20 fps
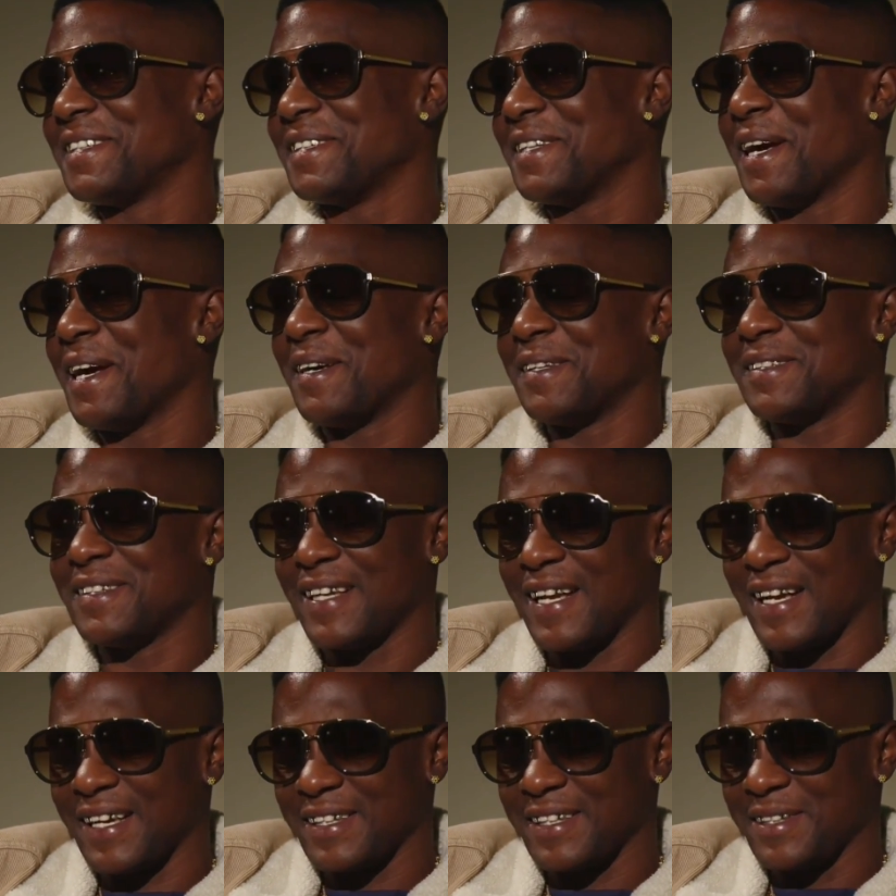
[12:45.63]
I was
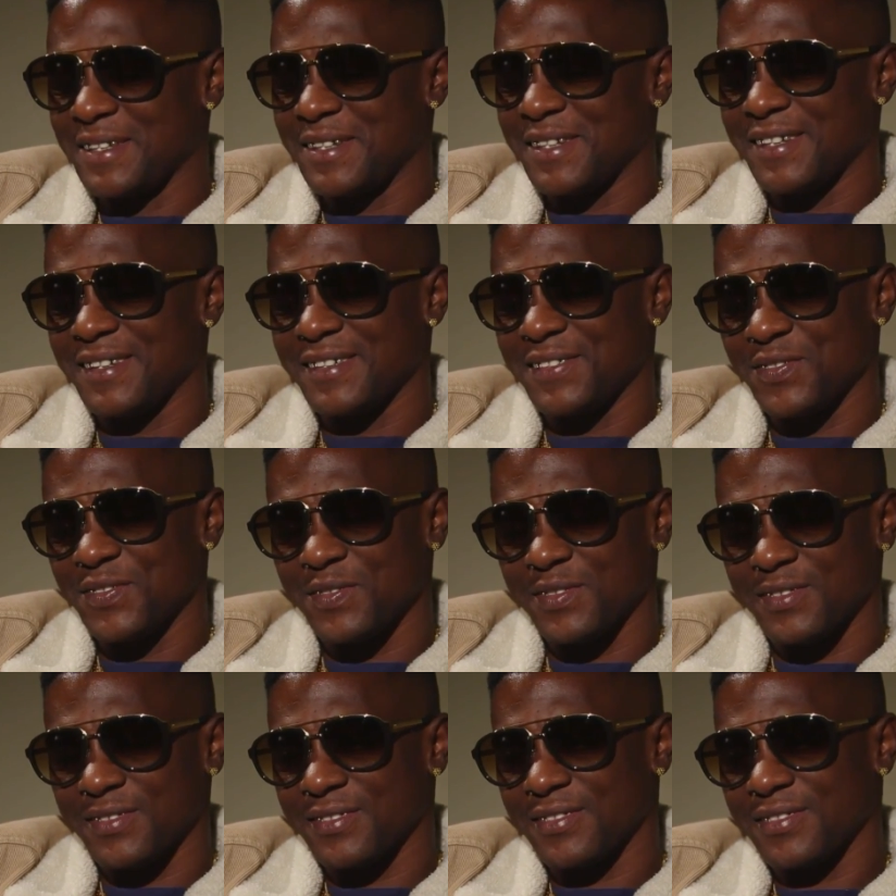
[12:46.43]
like, you know,
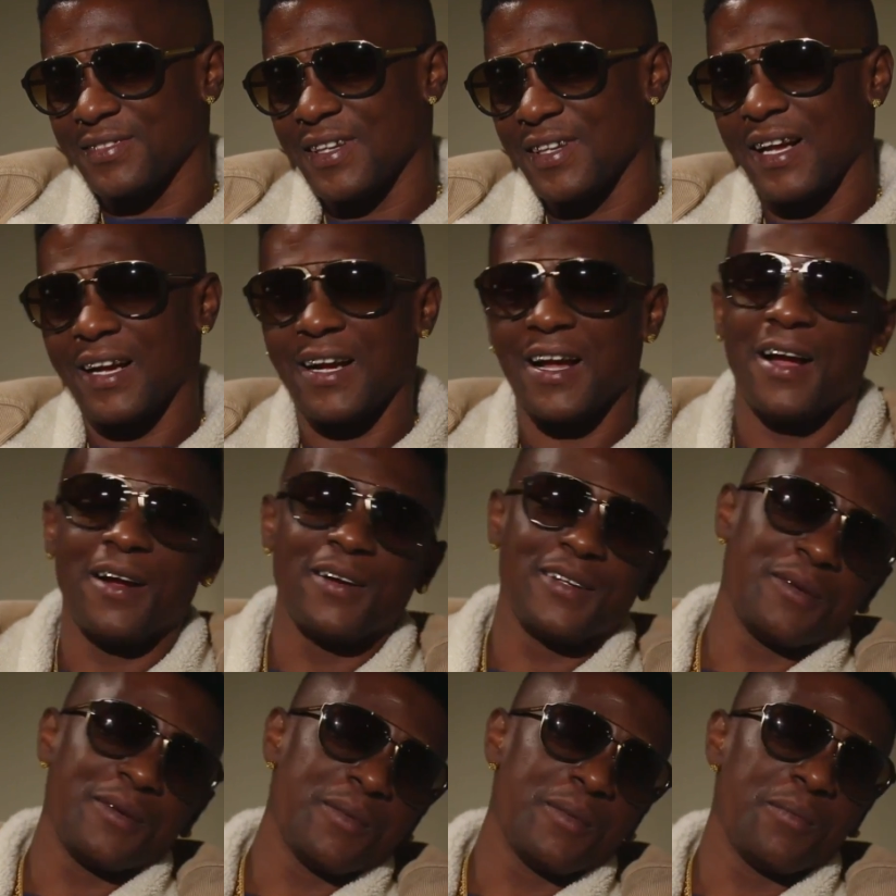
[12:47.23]
I
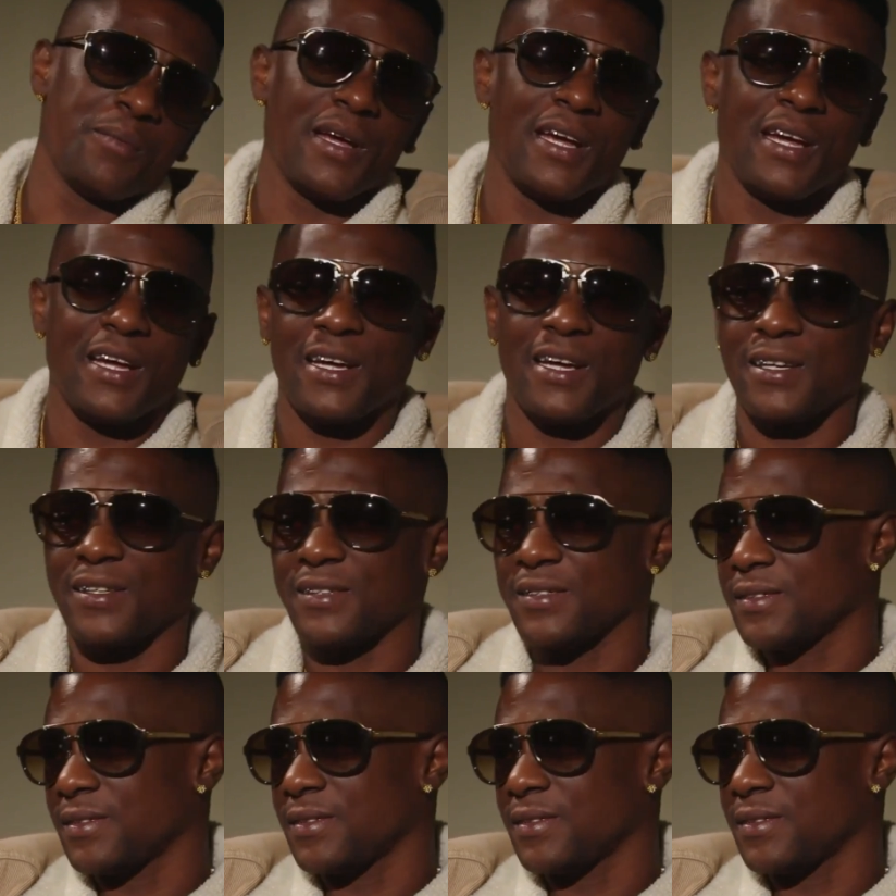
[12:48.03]
called up a bag.